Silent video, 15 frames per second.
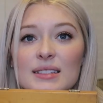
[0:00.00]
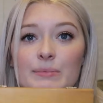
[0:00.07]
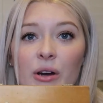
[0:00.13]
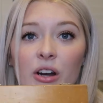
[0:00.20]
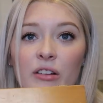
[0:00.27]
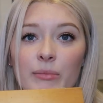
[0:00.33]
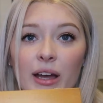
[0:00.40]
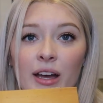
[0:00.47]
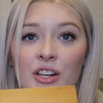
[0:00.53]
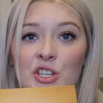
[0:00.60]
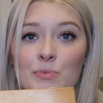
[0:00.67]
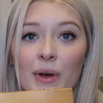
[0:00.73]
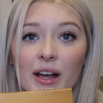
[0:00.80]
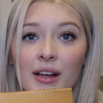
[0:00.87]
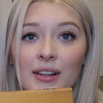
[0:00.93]
Part of my
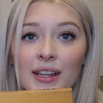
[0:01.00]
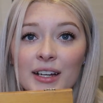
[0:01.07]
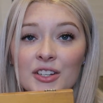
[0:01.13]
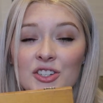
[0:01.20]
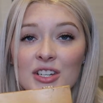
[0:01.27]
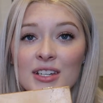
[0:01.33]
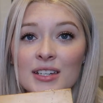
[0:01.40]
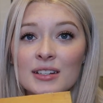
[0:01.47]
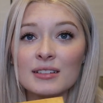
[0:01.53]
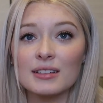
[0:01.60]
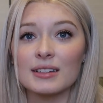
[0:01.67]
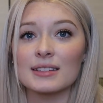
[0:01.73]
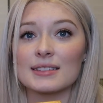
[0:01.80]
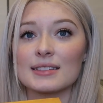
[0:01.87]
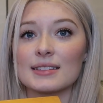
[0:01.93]
Hunchback collection.
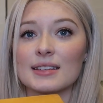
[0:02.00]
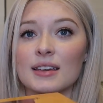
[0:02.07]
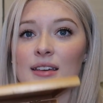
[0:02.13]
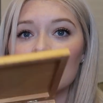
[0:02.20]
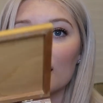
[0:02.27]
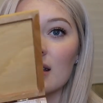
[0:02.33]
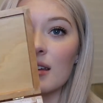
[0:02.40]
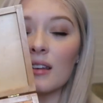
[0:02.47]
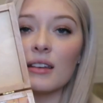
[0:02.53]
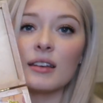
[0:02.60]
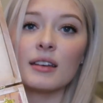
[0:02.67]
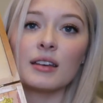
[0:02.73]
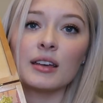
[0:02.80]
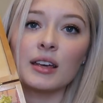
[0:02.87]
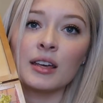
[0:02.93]
It's
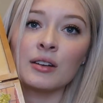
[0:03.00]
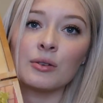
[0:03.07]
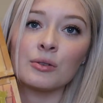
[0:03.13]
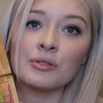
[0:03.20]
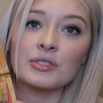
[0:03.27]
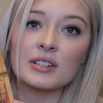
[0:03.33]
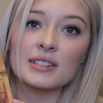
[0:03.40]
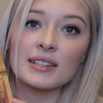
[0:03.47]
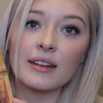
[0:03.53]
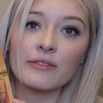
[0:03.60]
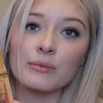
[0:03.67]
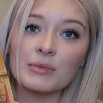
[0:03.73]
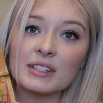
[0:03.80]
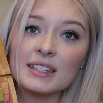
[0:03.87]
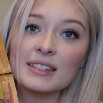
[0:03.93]
an older set
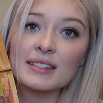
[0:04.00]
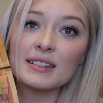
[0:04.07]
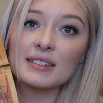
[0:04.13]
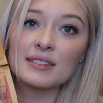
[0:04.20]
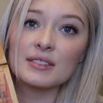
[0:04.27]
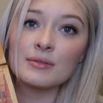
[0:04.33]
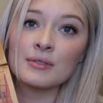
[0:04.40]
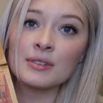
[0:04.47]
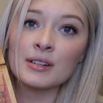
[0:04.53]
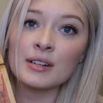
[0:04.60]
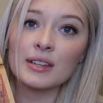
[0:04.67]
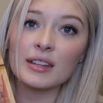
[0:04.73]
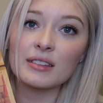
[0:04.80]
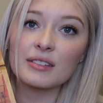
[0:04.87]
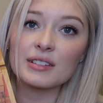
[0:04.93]
from the Disney store.
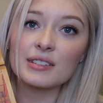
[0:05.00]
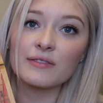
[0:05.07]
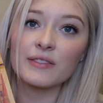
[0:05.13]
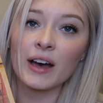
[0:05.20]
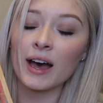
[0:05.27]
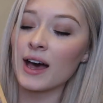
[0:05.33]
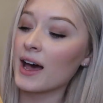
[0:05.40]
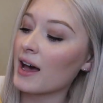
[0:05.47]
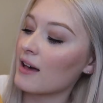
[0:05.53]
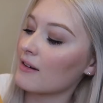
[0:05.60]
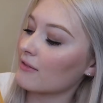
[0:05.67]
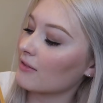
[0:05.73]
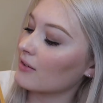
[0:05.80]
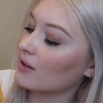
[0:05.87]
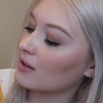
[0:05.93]
I think there's 5